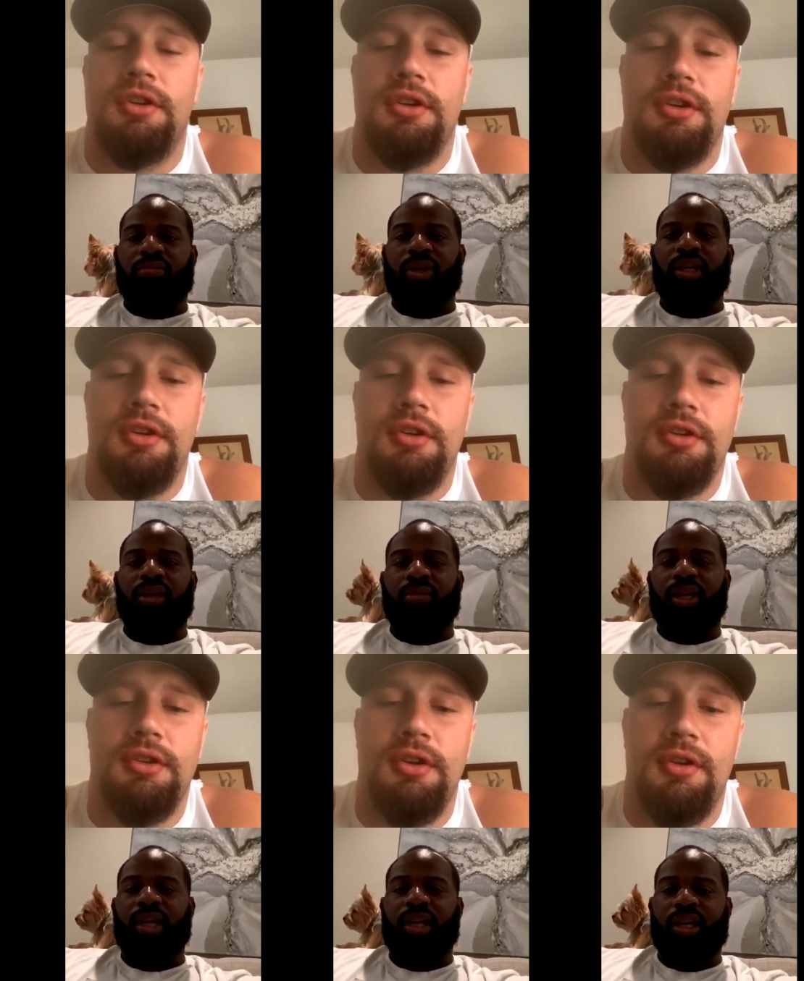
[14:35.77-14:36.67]
Speaker 1: but
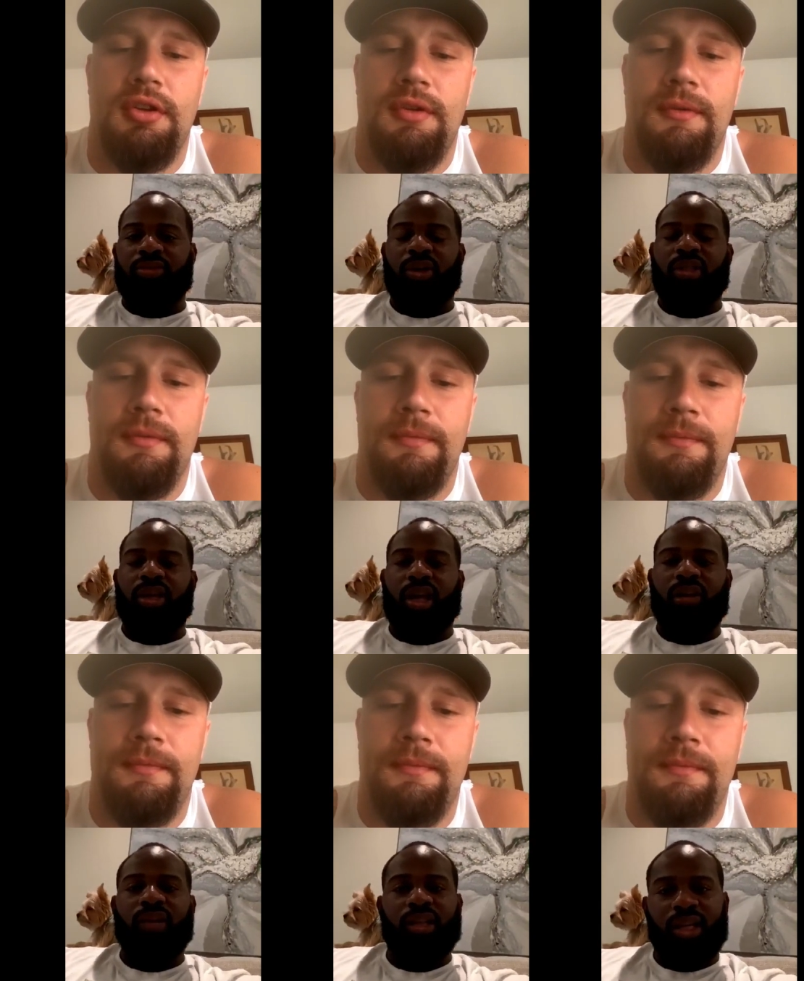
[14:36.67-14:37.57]
but yeah, that's where it took
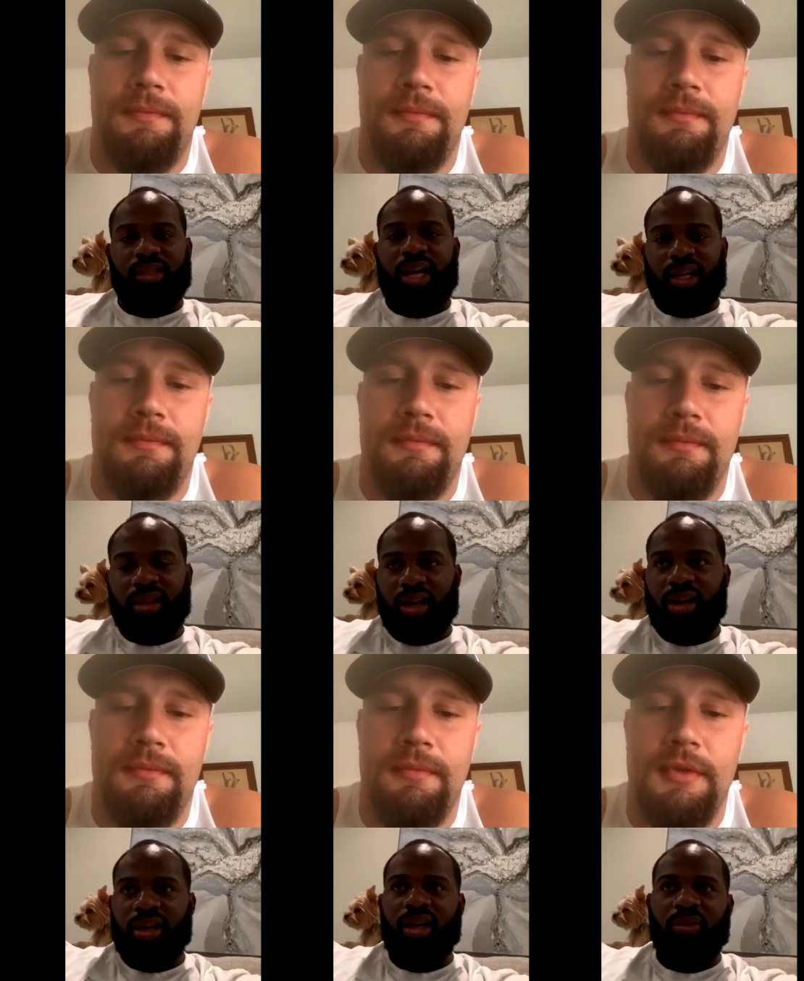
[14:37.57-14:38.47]
off. Like that second,
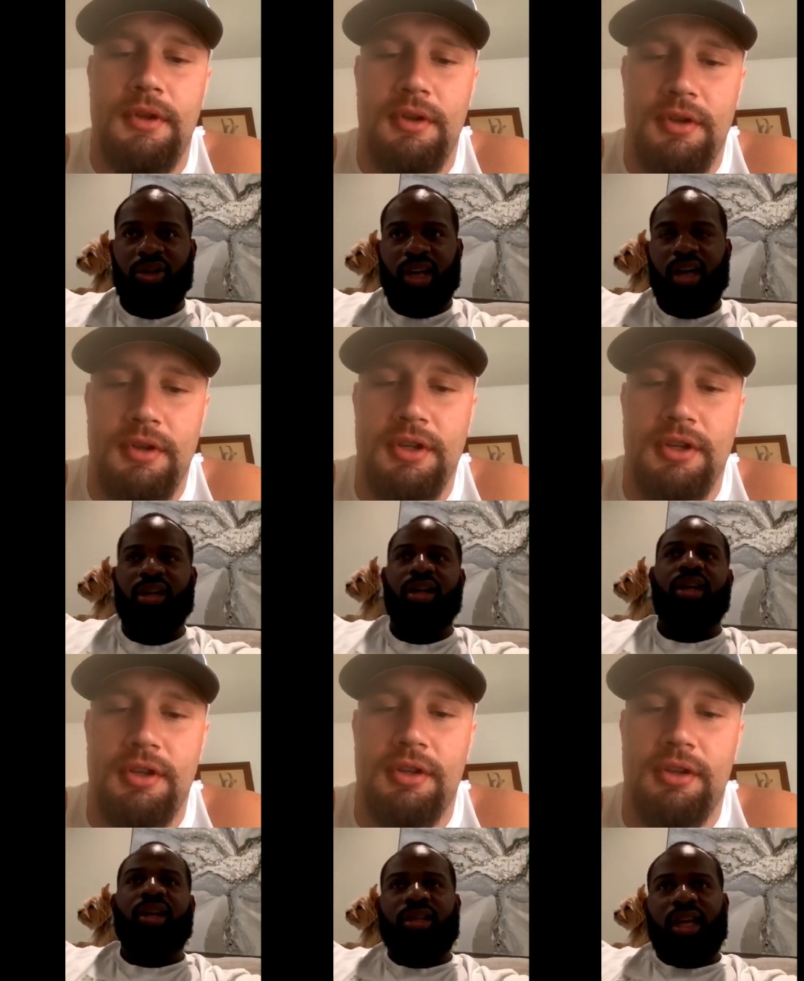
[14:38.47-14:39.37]
third year, where you kind of
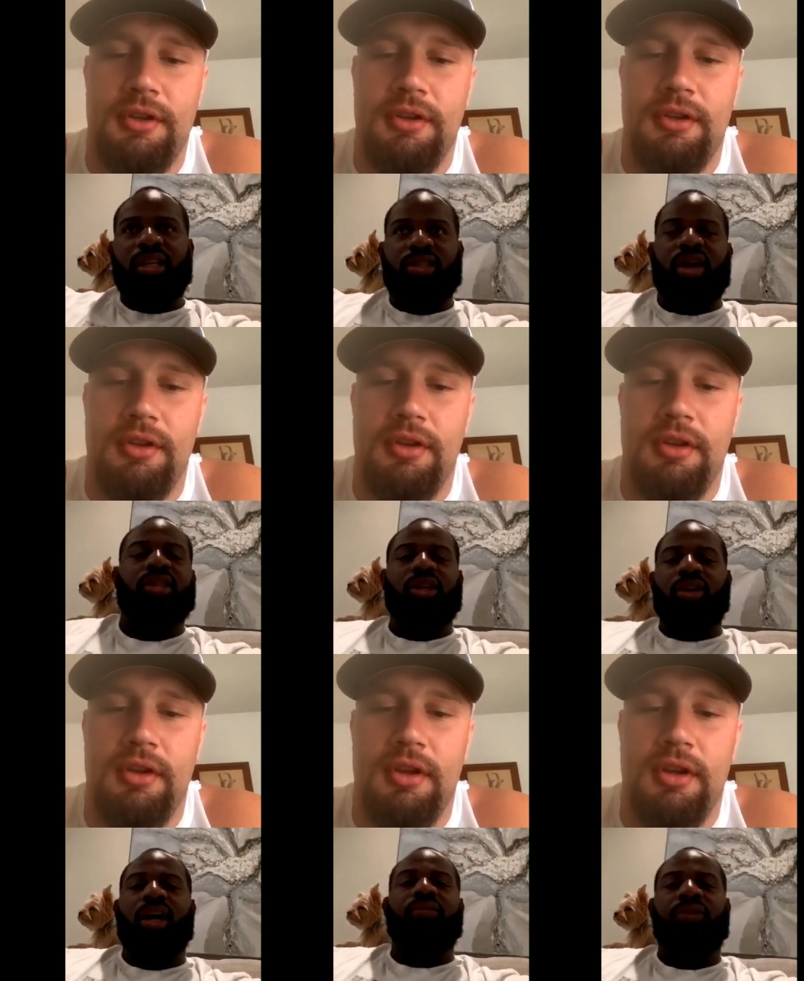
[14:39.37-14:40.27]
things started
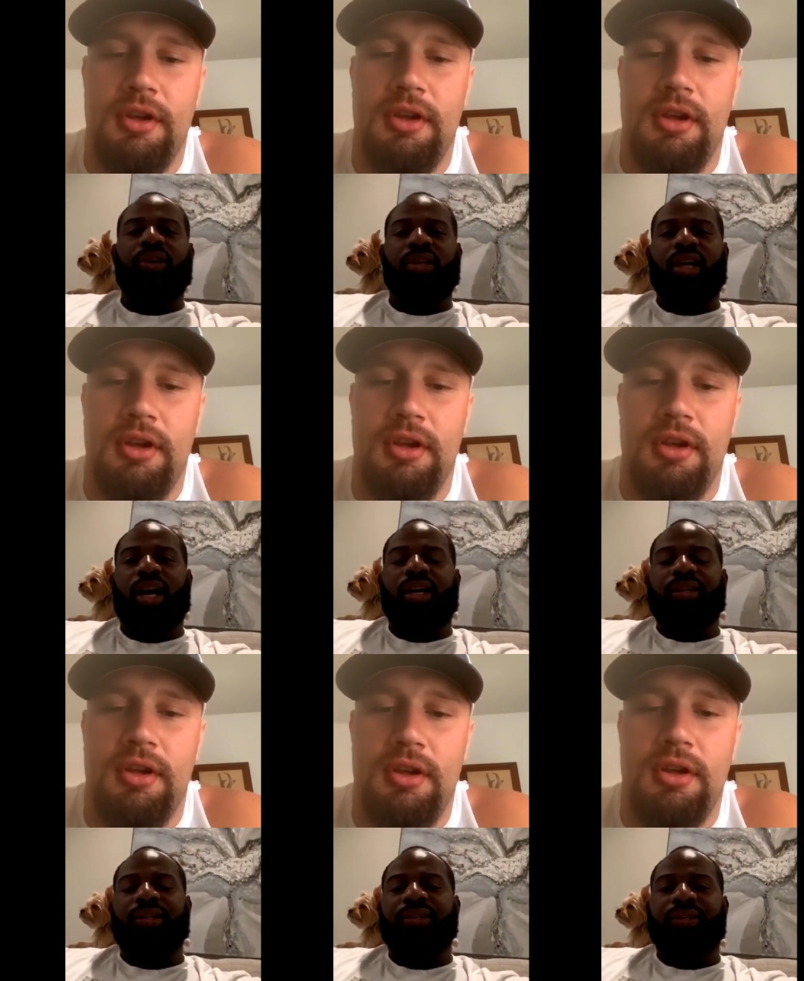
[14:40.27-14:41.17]
slow down for you a lot.
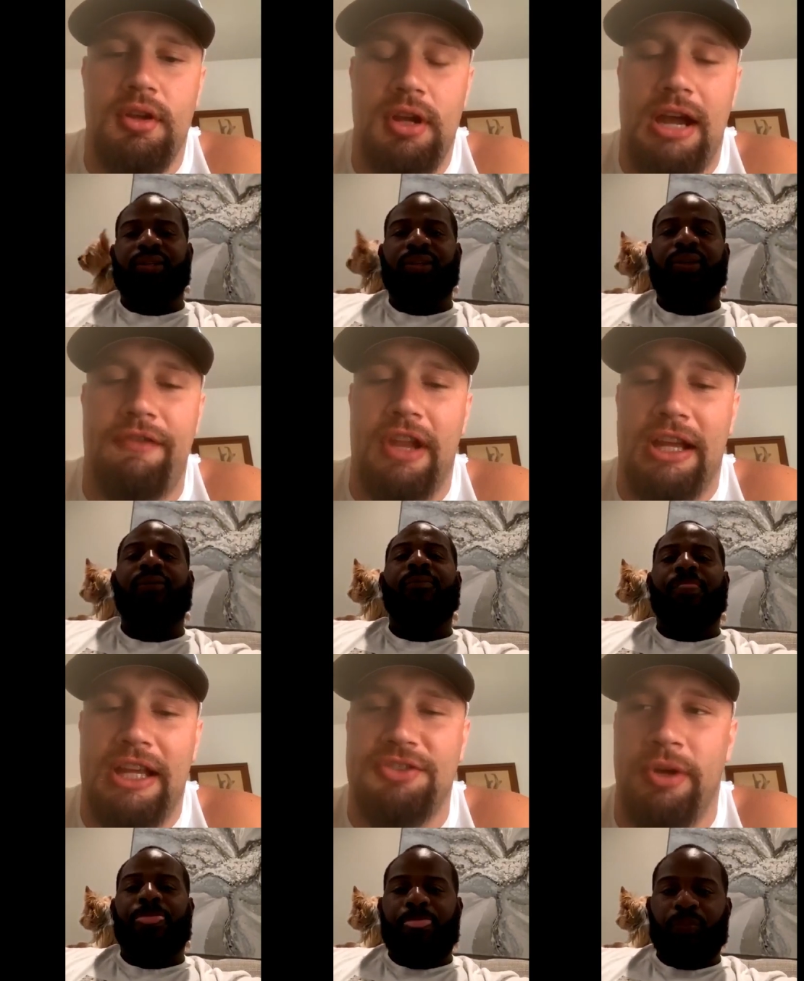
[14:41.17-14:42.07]
Speaker 2: I feel like
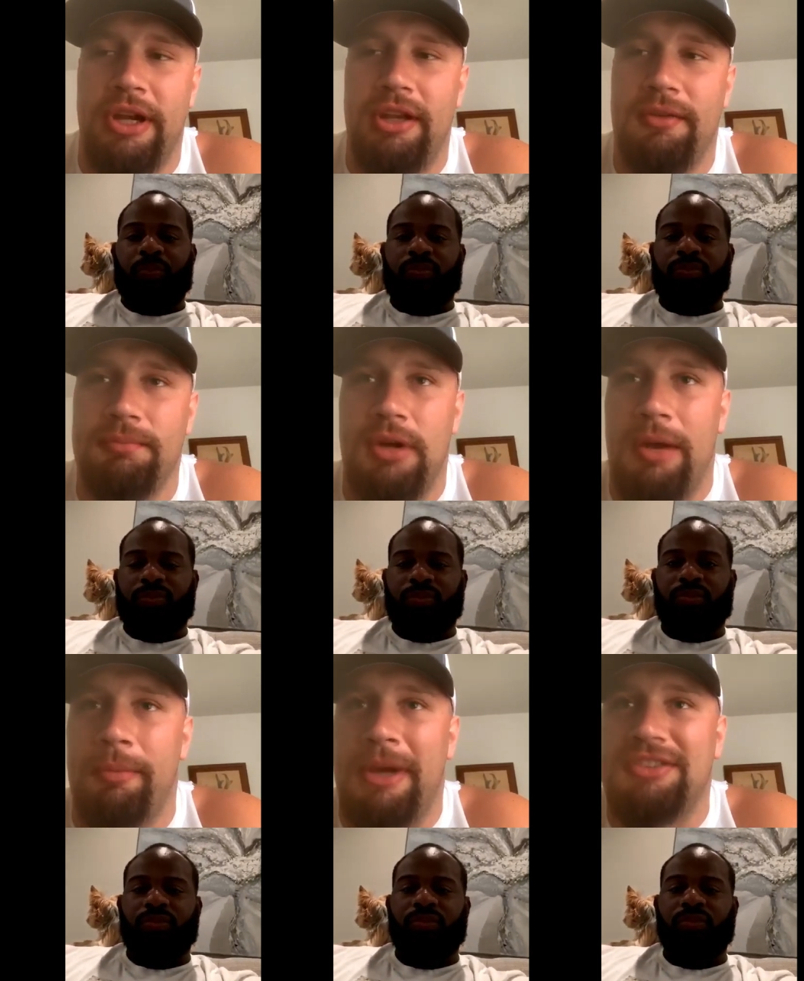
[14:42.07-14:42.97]
that's when
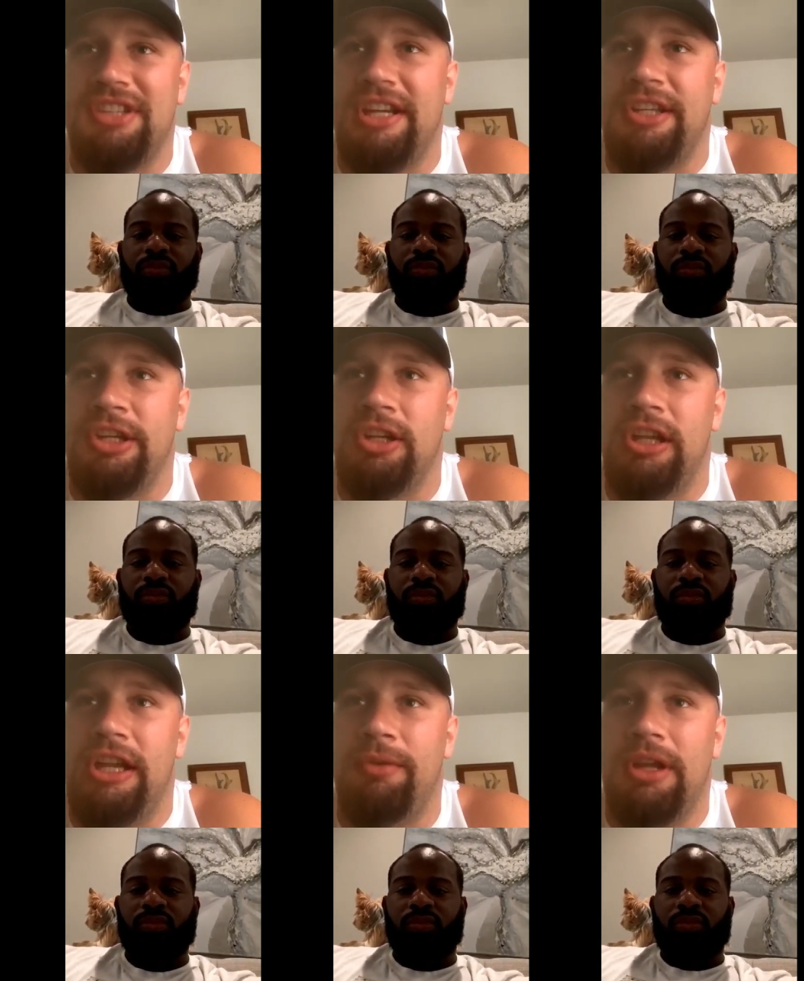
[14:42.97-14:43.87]
probably my second year in the
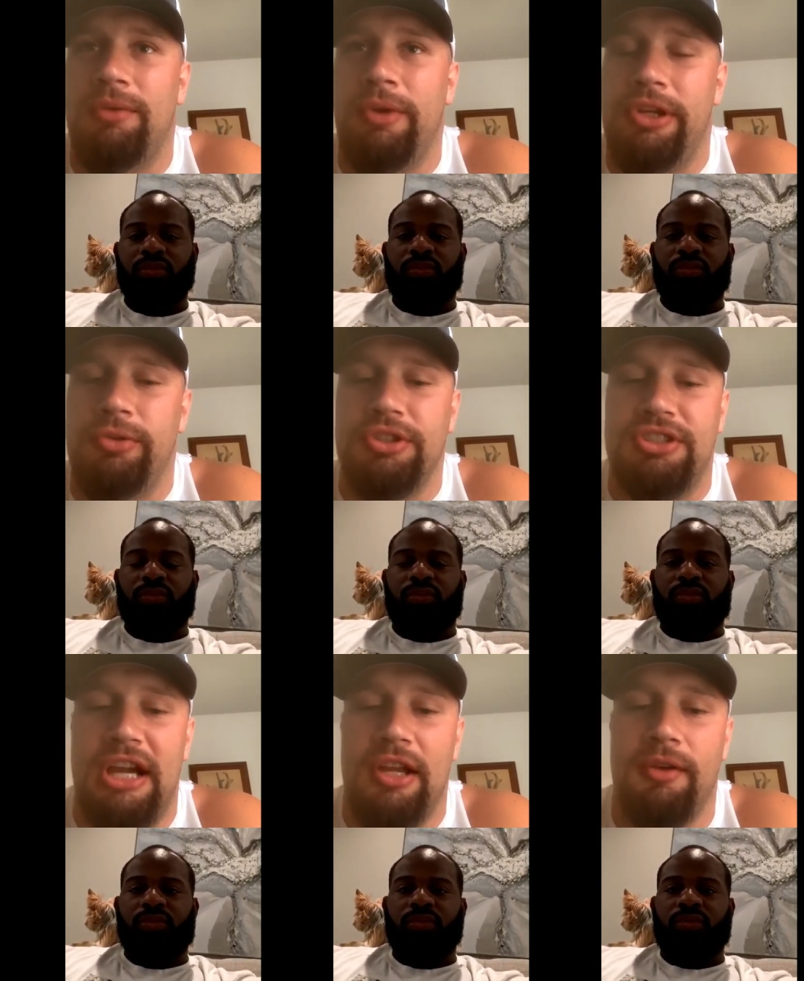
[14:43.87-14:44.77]
league when I, when you just
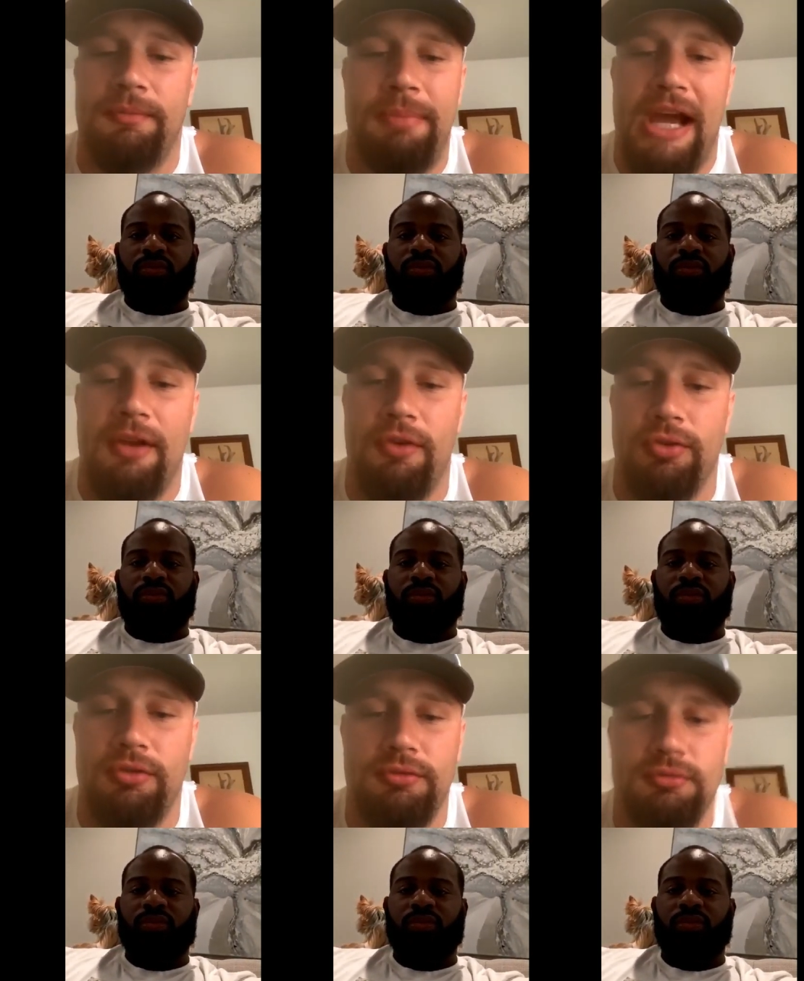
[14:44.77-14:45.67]
kind of catapult